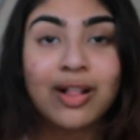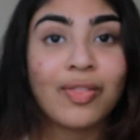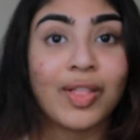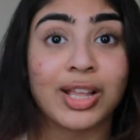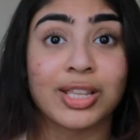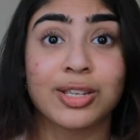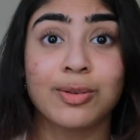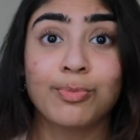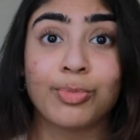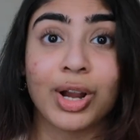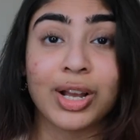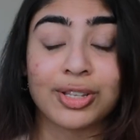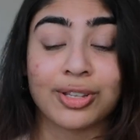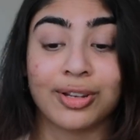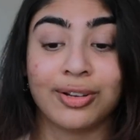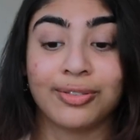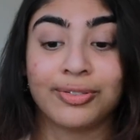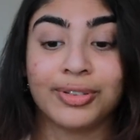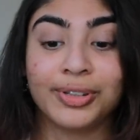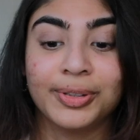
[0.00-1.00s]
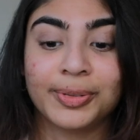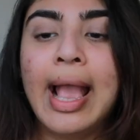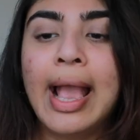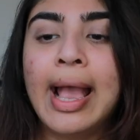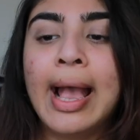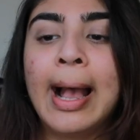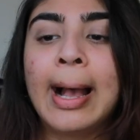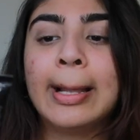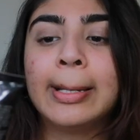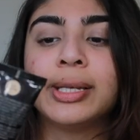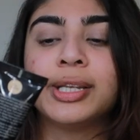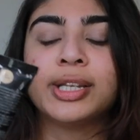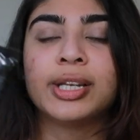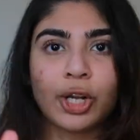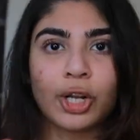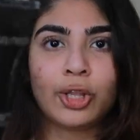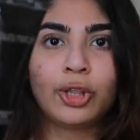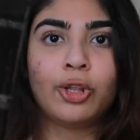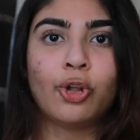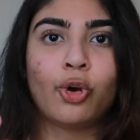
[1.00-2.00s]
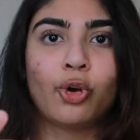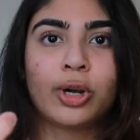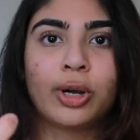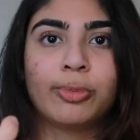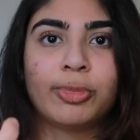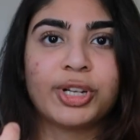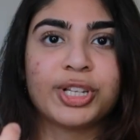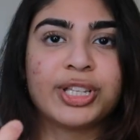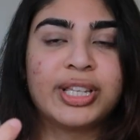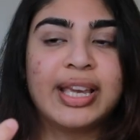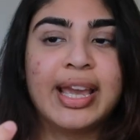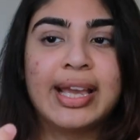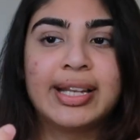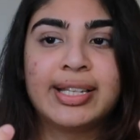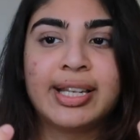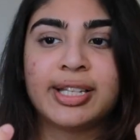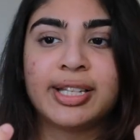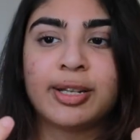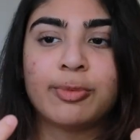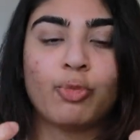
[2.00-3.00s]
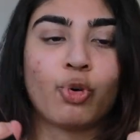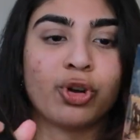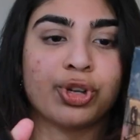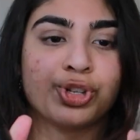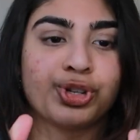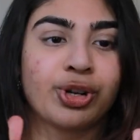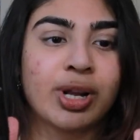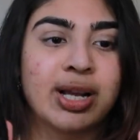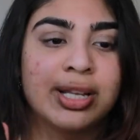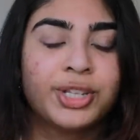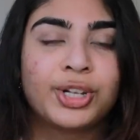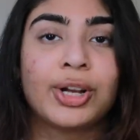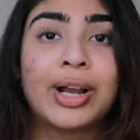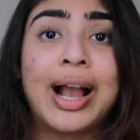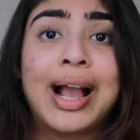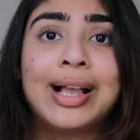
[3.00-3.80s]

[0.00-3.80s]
That's impressive. And the Laura Mercier Tinted Moisturizer.